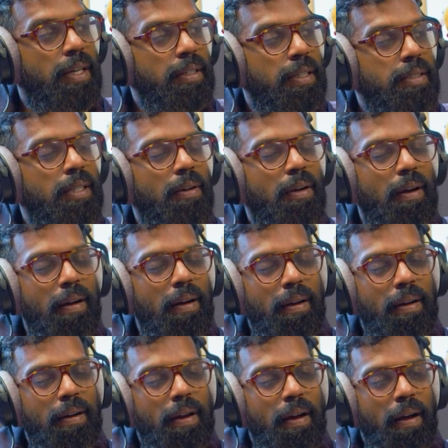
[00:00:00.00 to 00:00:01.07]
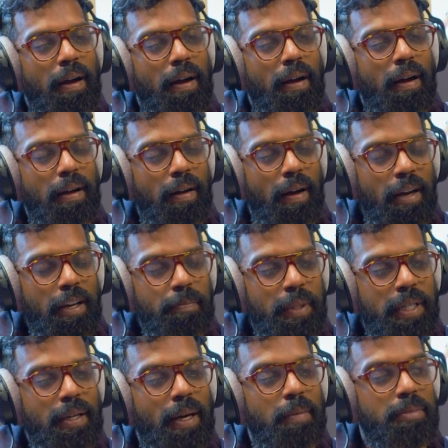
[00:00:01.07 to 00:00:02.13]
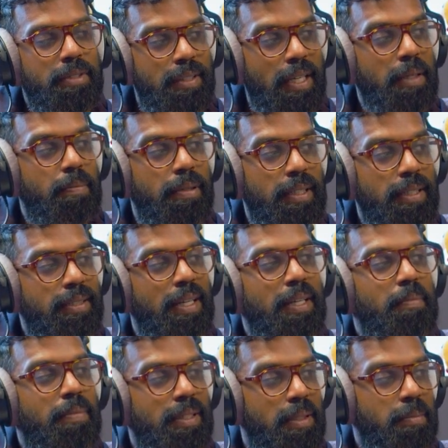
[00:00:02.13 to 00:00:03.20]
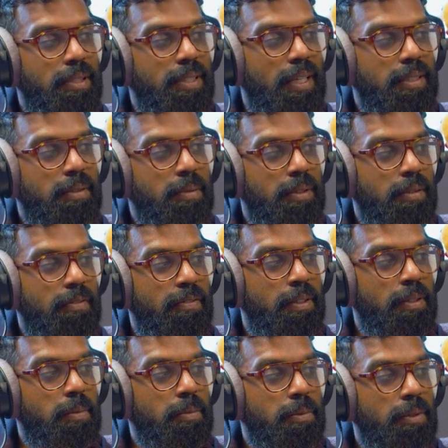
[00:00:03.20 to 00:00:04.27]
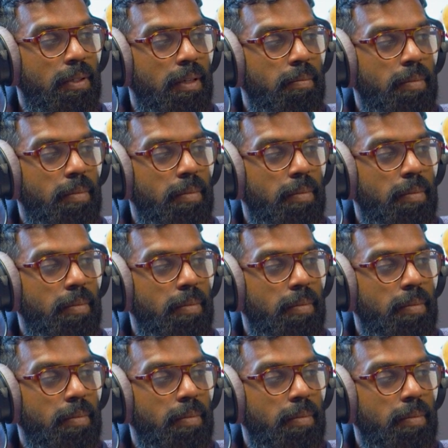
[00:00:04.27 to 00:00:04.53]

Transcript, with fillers: like, so I become deeply, deeply obsessed with the films, right?